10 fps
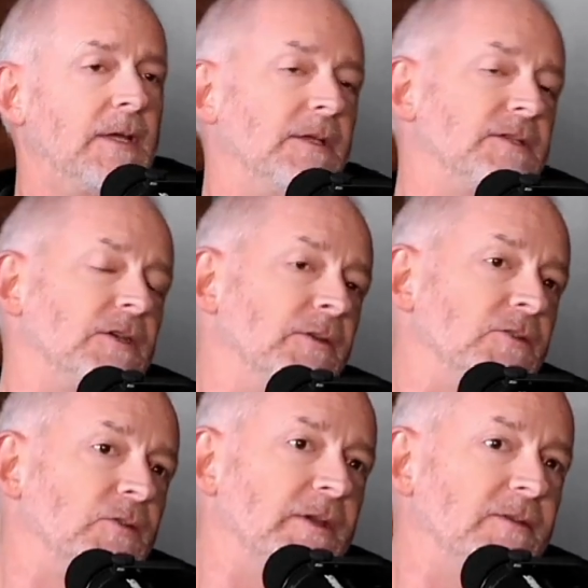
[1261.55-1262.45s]
And so you
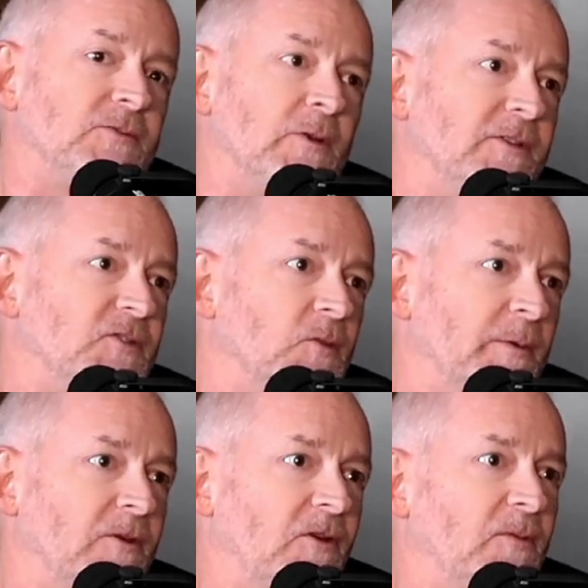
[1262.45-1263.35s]
treat the joint
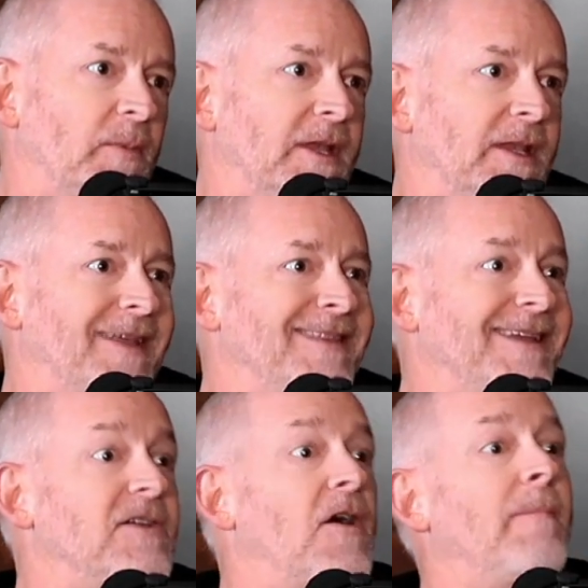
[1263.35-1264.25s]
with Arthamid and
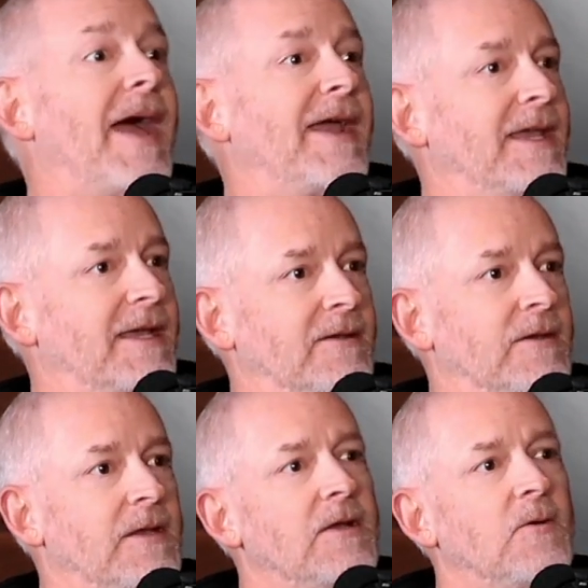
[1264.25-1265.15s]
then come back in
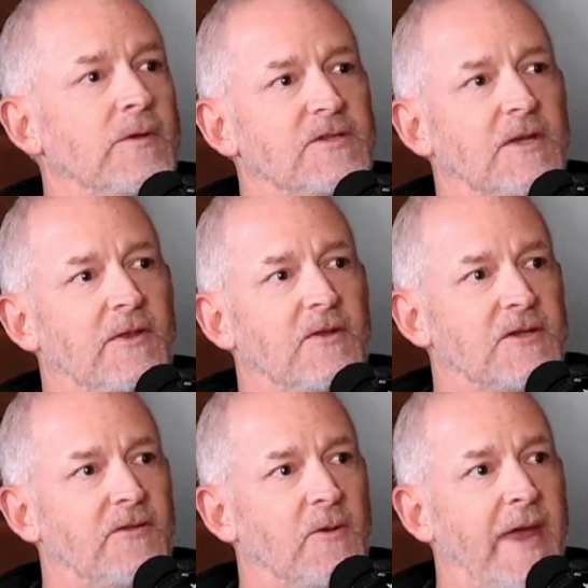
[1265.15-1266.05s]
with some of those
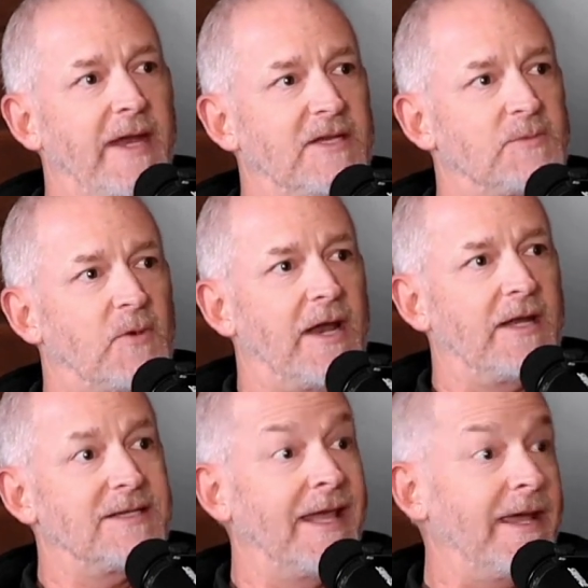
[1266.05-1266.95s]
other maintenance
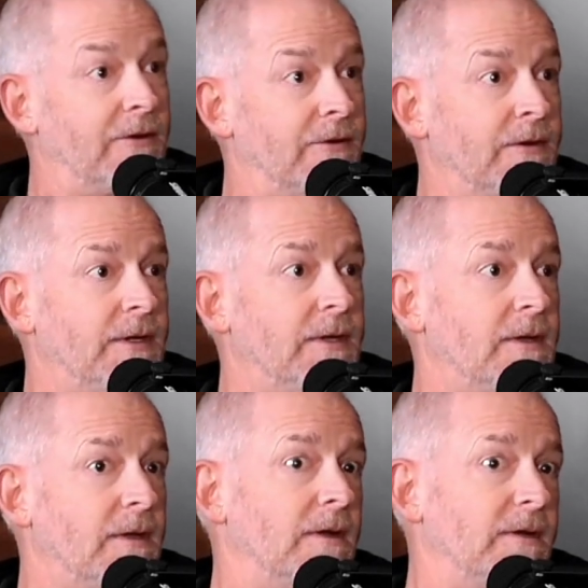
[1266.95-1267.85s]
products later
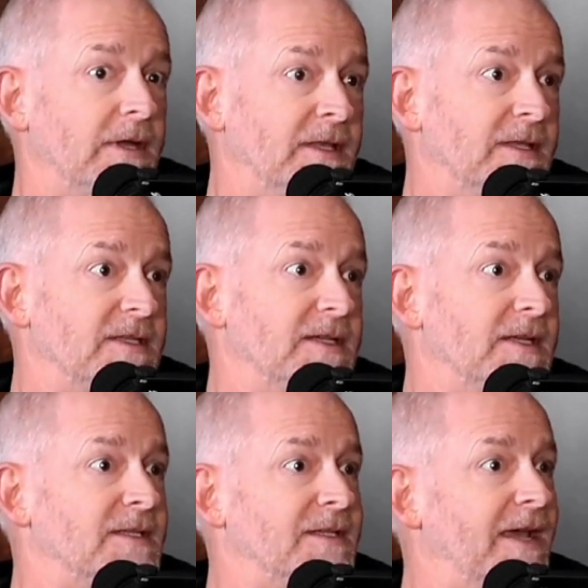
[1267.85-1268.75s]
in the
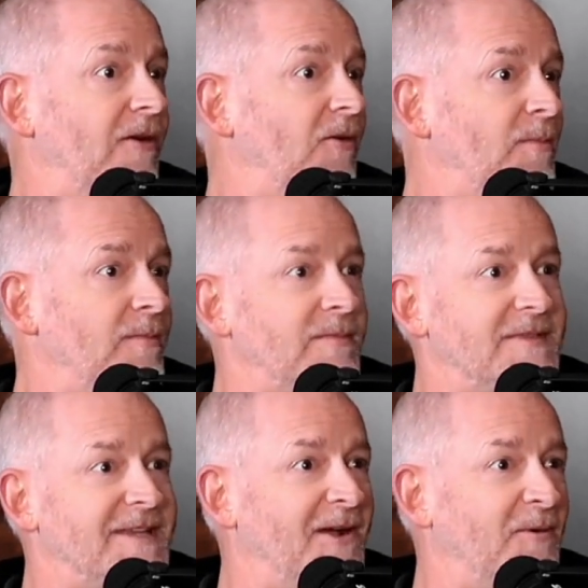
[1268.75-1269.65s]
disease to help
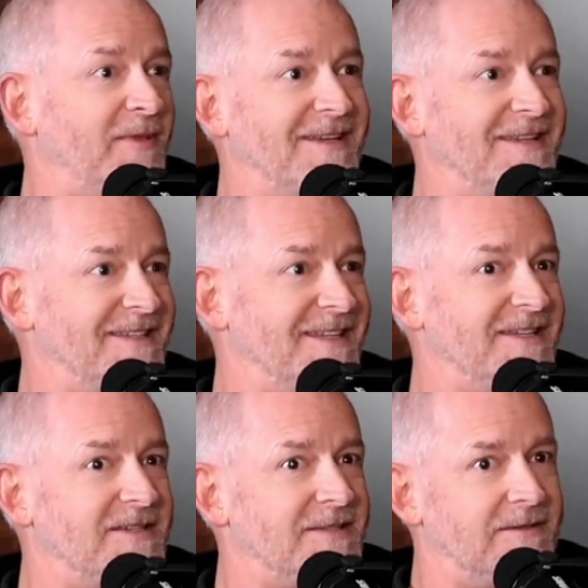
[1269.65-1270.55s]
that
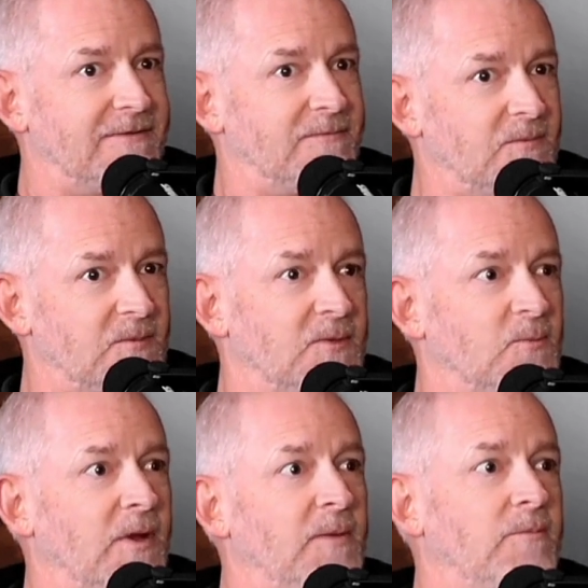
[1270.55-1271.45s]
disease to
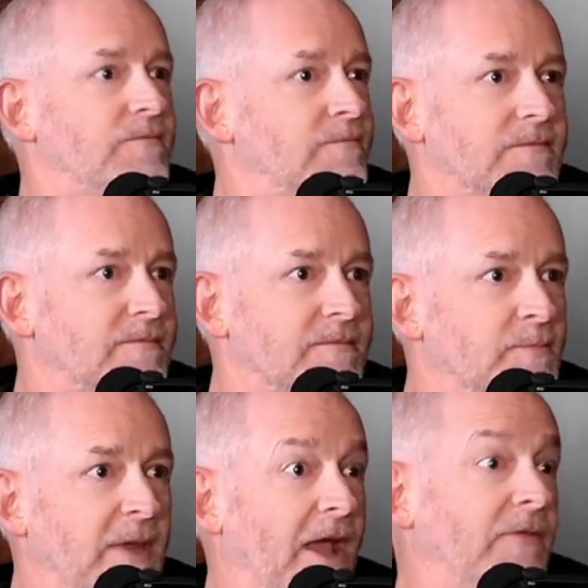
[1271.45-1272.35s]
really
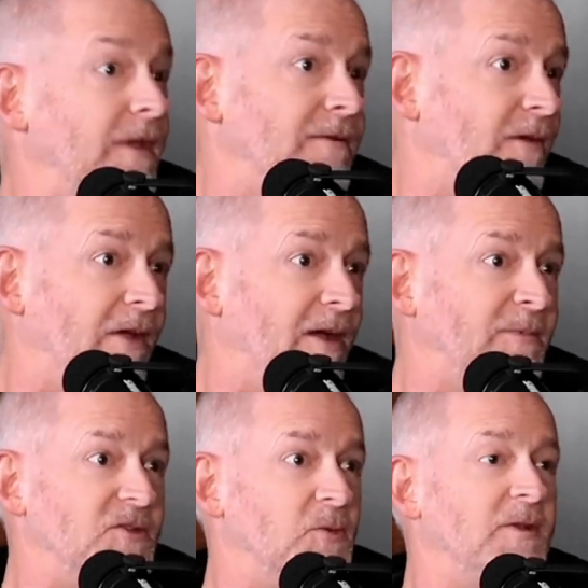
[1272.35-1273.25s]
be healthy, help
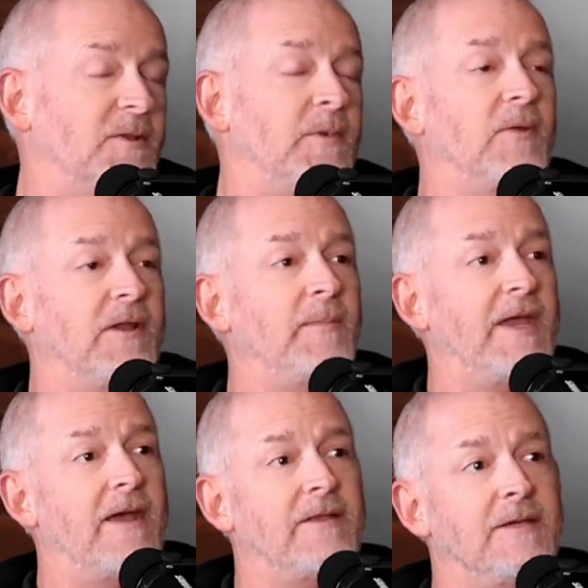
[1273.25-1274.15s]
the joint to really be
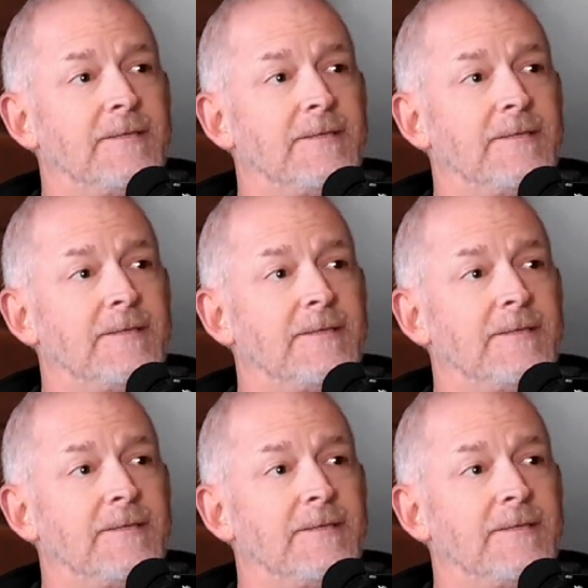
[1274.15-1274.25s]
healthy.